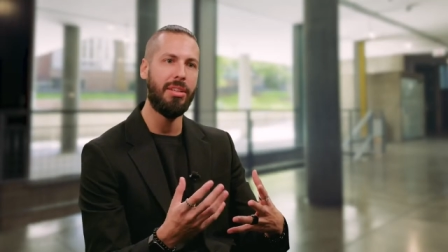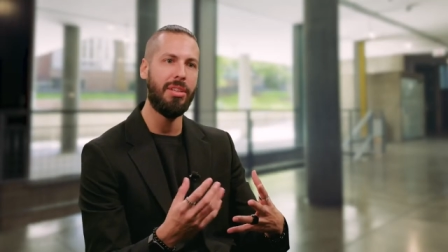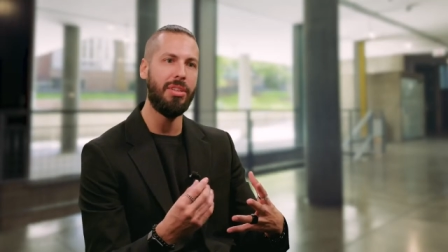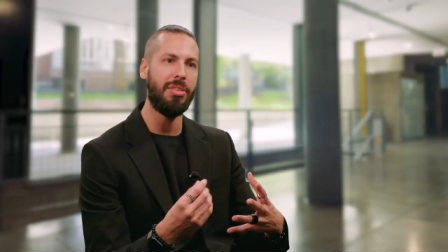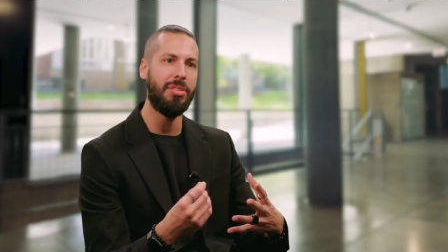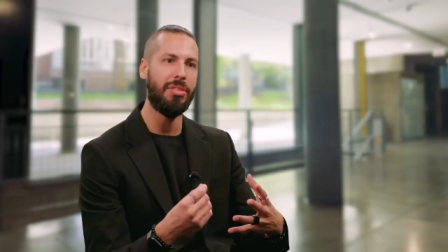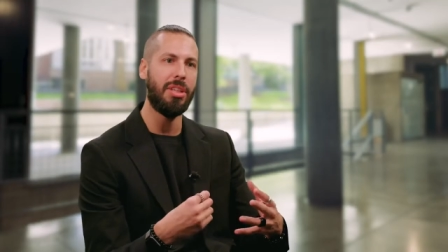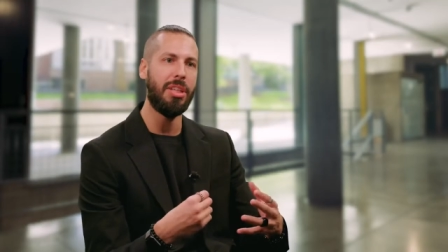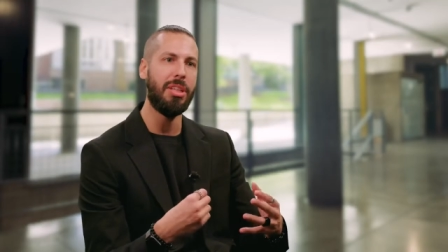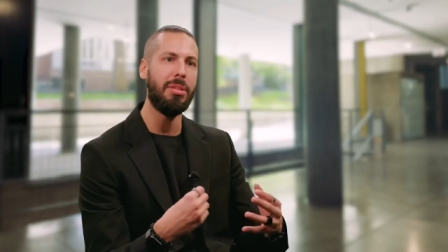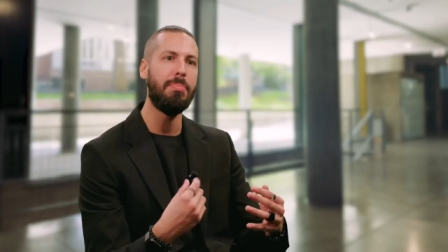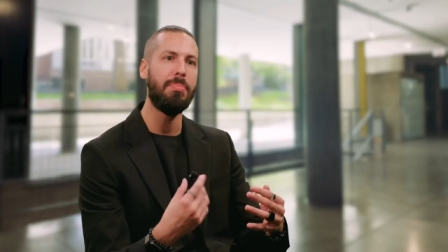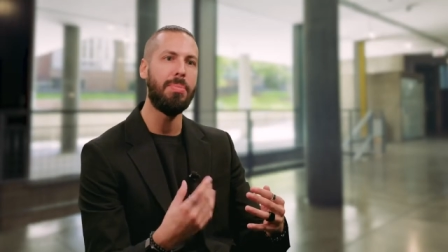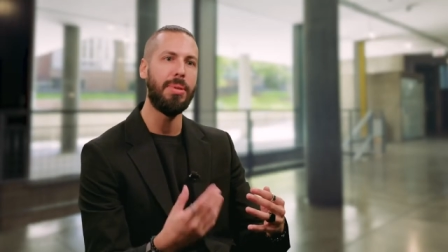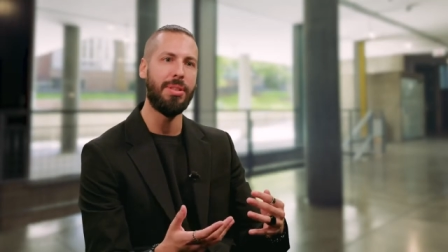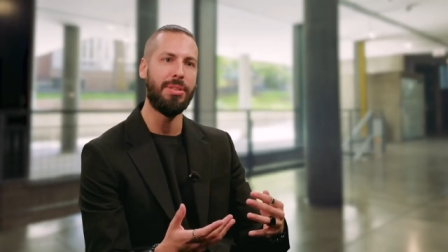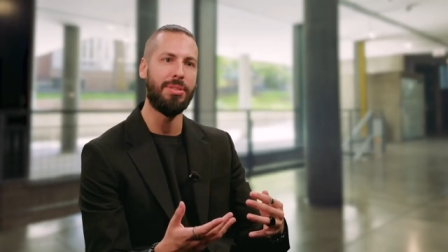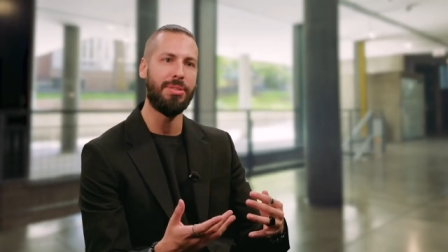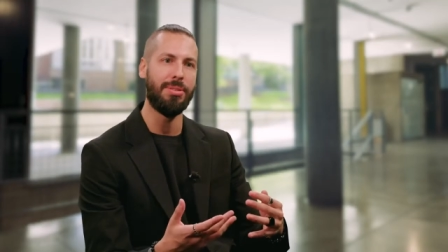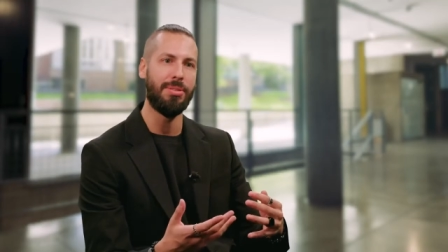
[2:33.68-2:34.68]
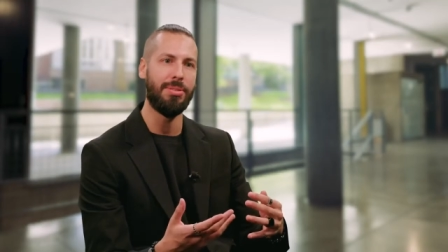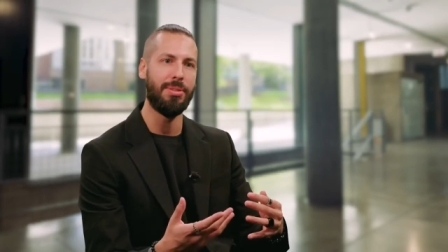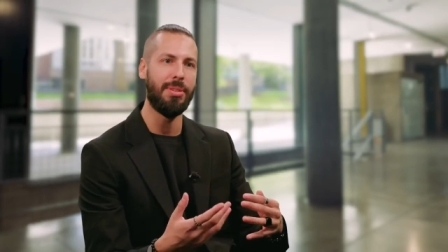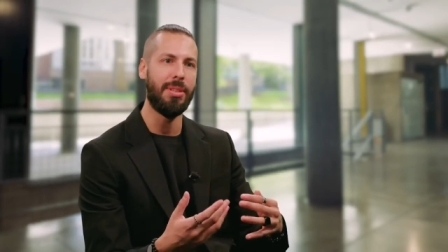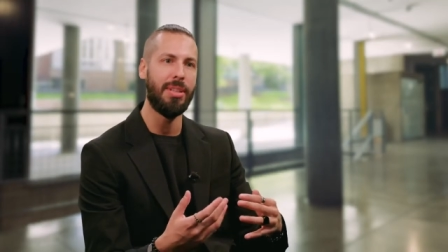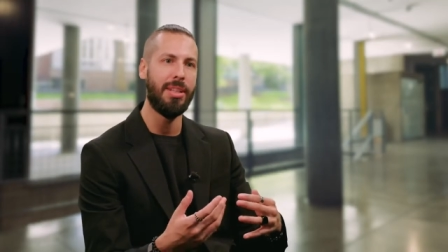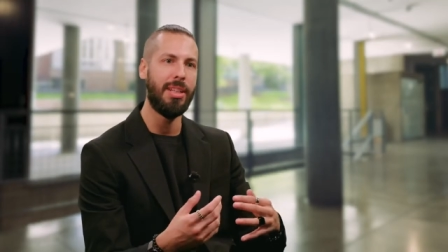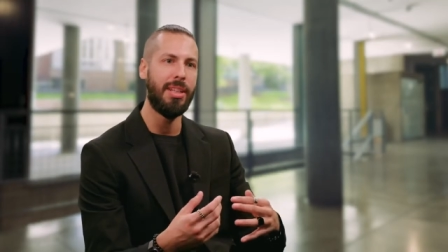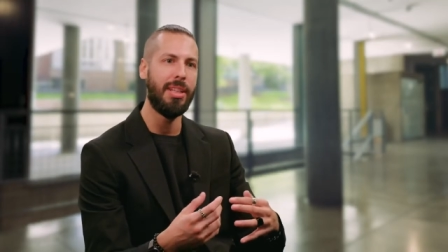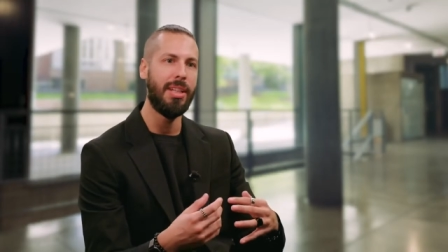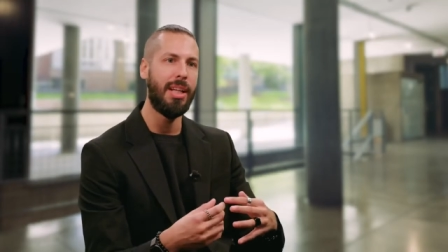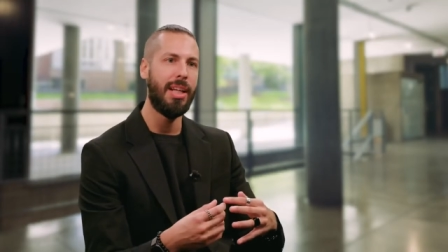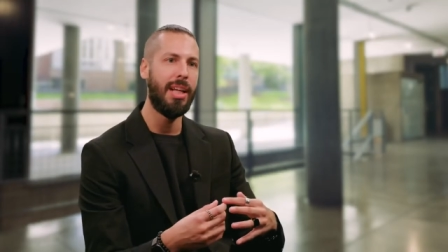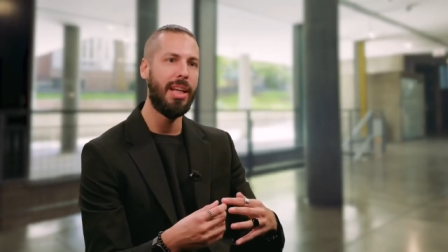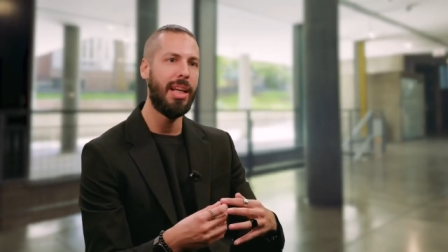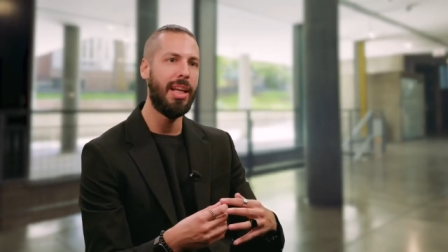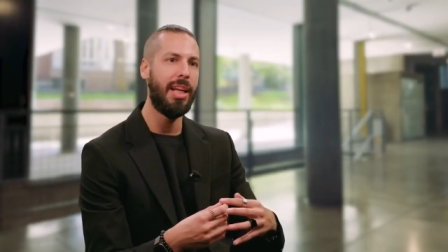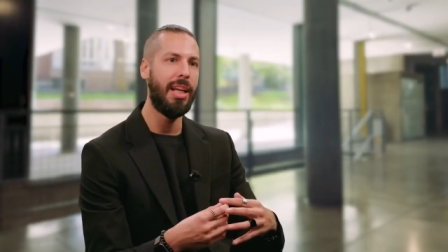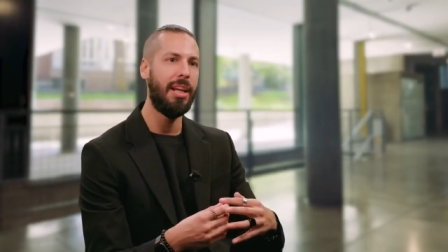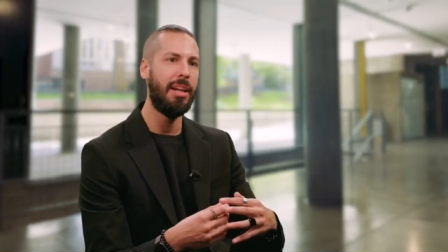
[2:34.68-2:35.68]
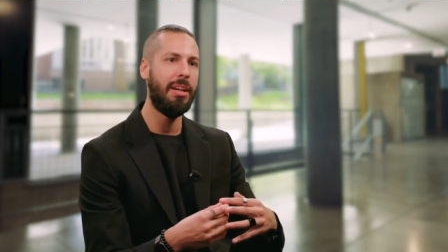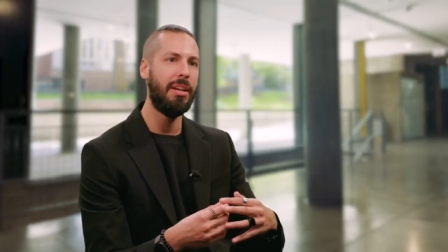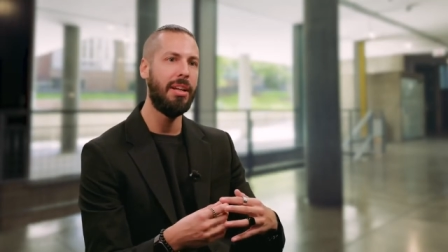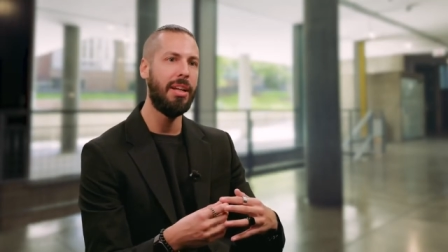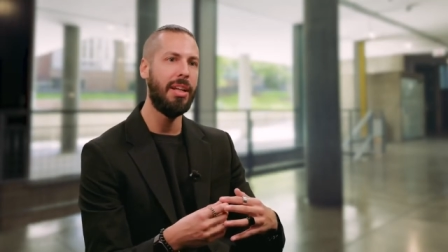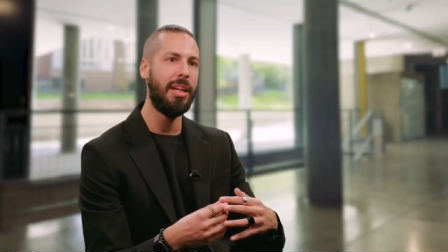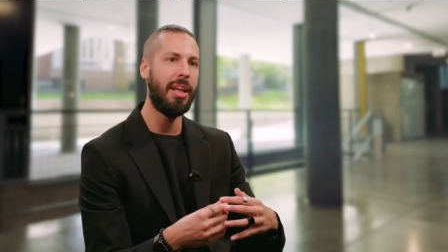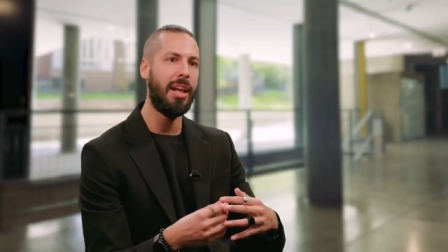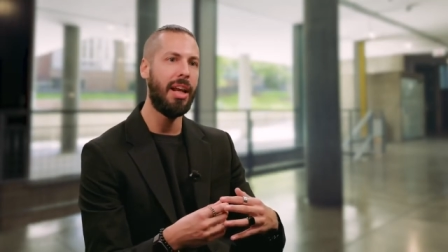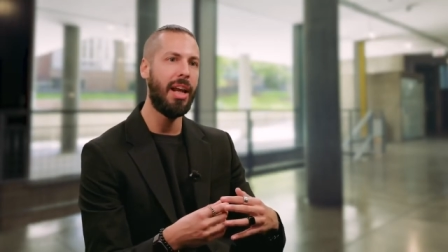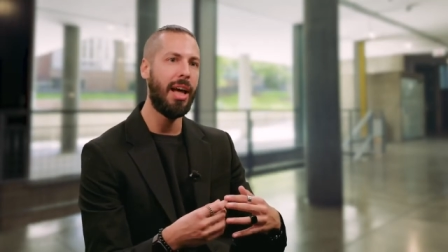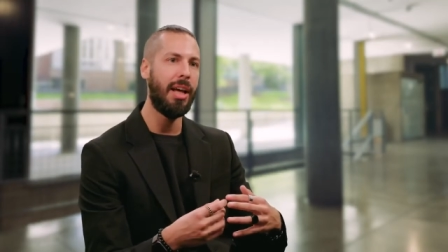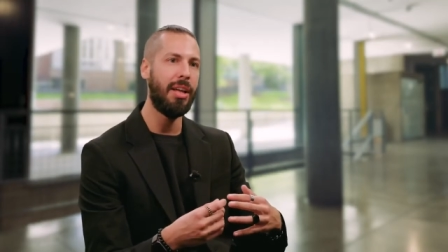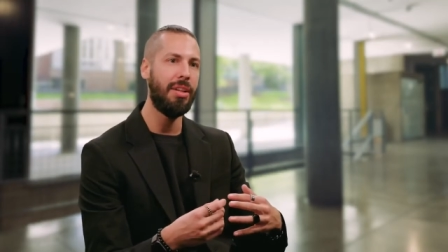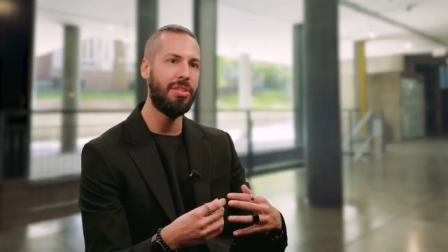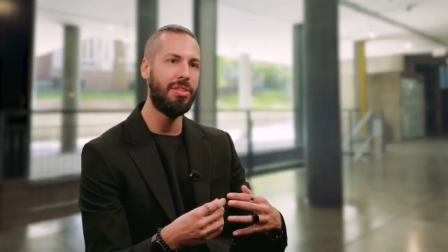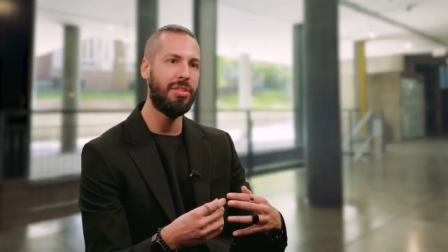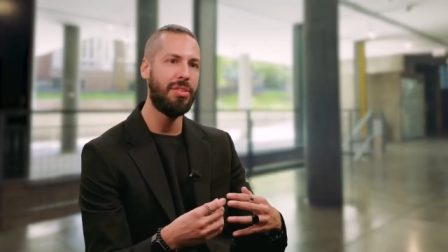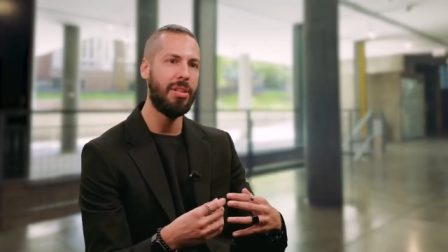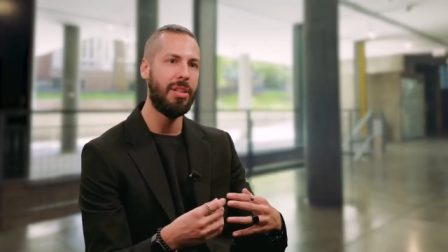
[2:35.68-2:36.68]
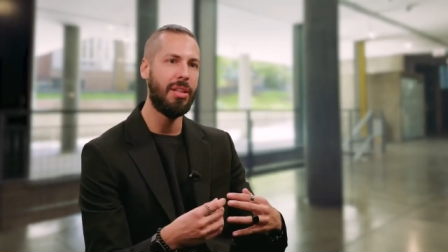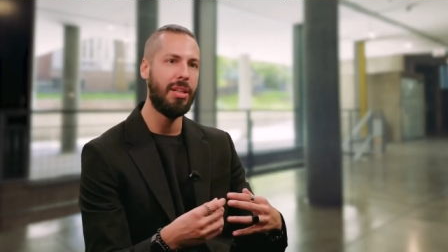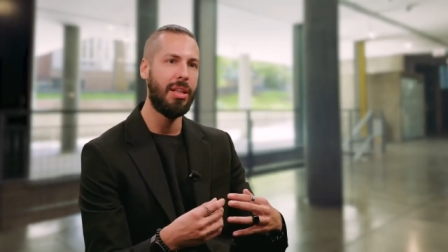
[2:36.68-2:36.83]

is impersonal, and it has